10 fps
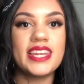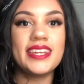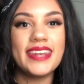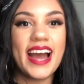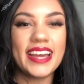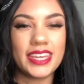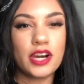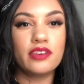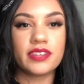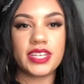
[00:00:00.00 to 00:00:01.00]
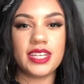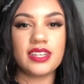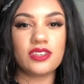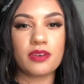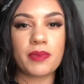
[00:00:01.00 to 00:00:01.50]
and not get
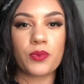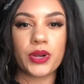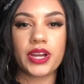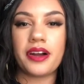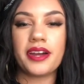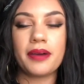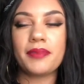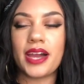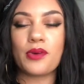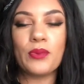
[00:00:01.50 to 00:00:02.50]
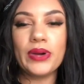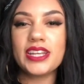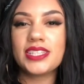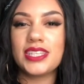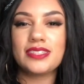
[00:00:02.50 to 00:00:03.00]
overheated during my workout. And I'm like, what
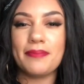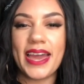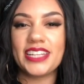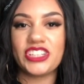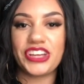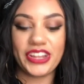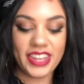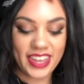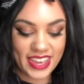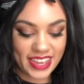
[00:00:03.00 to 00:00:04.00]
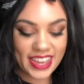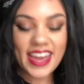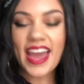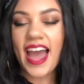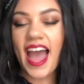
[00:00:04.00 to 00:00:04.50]
is this magic? Like,
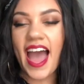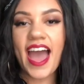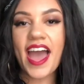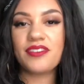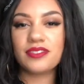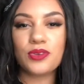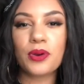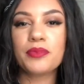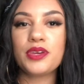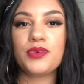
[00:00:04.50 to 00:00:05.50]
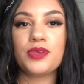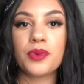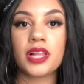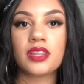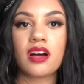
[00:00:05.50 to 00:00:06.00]
I have normally when you
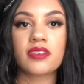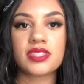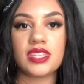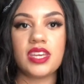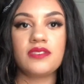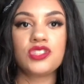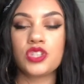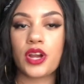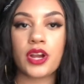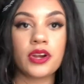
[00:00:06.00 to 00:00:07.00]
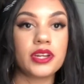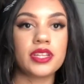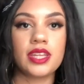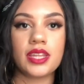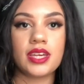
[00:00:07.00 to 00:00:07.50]
wear a long sleeve shirt or
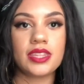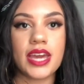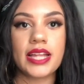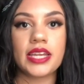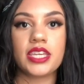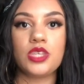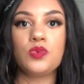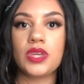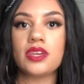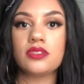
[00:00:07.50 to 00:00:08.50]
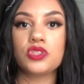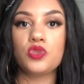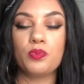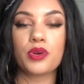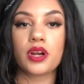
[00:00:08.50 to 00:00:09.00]
anything like that, like, you get
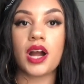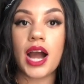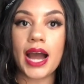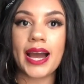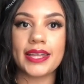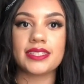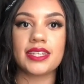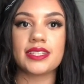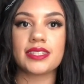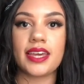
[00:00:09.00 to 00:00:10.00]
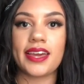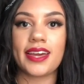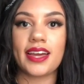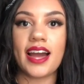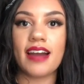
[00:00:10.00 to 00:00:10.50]
super hot and it's
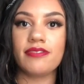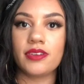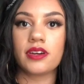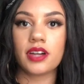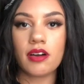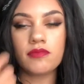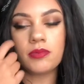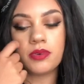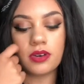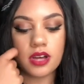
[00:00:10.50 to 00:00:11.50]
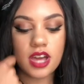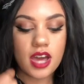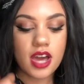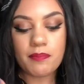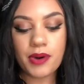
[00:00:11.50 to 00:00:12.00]
like, I feel uncomfortable.
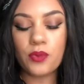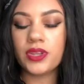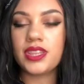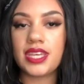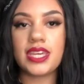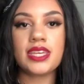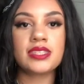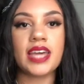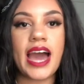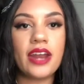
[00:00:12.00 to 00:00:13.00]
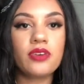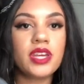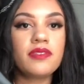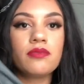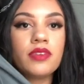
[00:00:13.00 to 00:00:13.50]
But with these, I don't
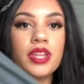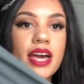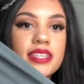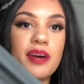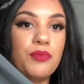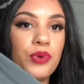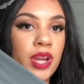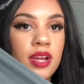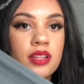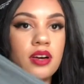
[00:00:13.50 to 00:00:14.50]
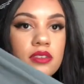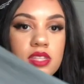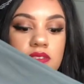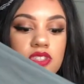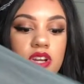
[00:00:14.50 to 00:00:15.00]
even realize I'm wearing a long
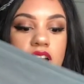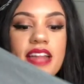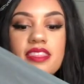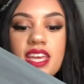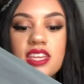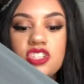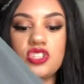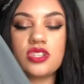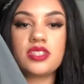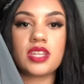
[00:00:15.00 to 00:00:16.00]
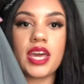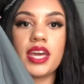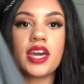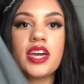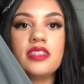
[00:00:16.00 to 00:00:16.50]
sleeve shirt. I think it's just
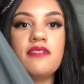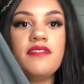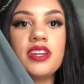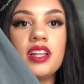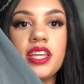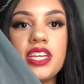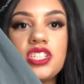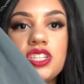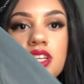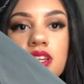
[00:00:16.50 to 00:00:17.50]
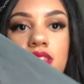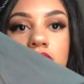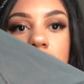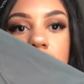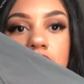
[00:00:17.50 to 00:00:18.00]
like the ventilation in
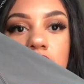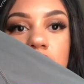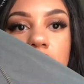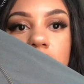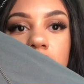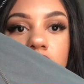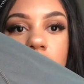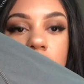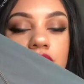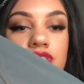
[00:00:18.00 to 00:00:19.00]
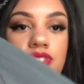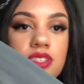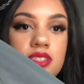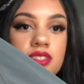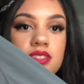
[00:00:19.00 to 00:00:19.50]
the sleeve is
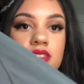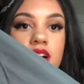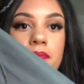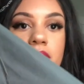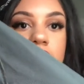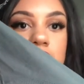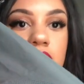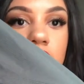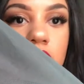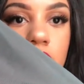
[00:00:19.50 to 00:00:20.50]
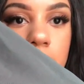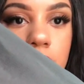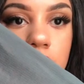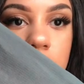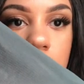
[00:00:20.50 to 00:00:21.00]
just amazing.
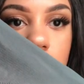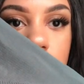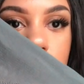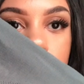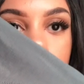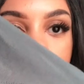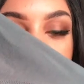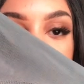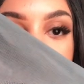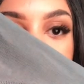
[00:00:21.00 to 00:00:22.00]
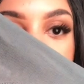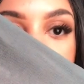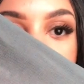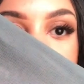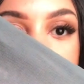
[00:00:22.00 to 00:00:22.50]
I'm going to try to get
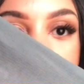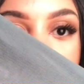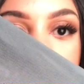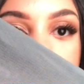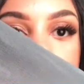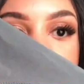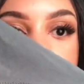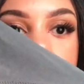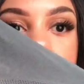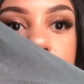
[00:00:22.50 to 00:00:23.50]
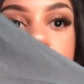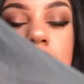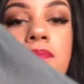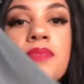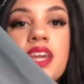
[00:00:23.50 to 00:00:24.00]
close so you guys can
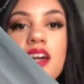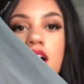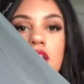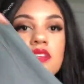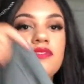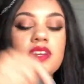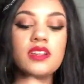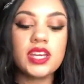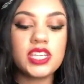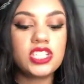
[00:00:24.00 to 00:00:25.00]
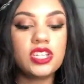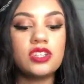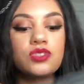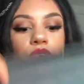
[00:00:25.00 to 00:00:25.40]
see. The ventilation is